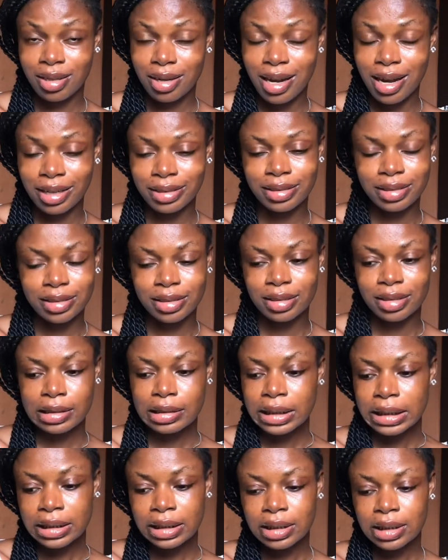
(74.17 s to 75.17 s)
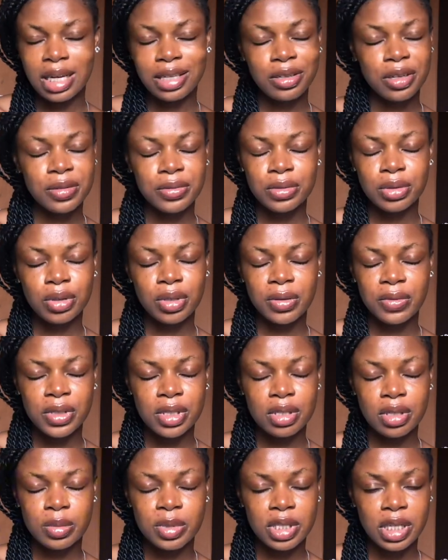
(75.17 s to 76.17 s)
and I don't even know if it's
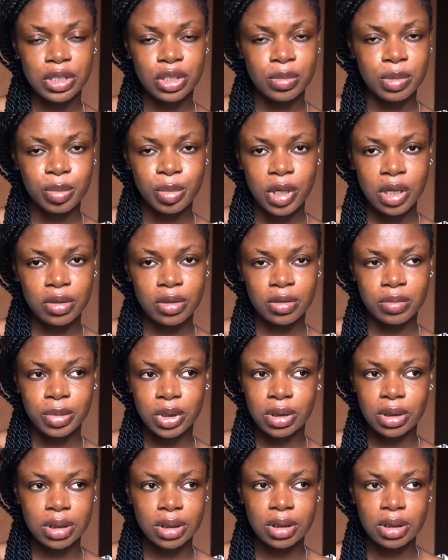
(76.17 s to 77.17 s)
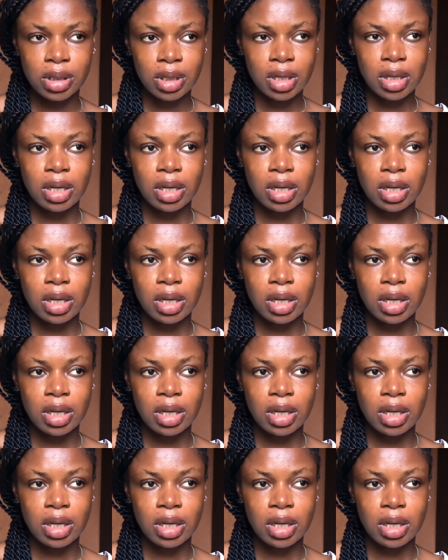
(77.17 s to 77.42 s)
something I should be proud of, because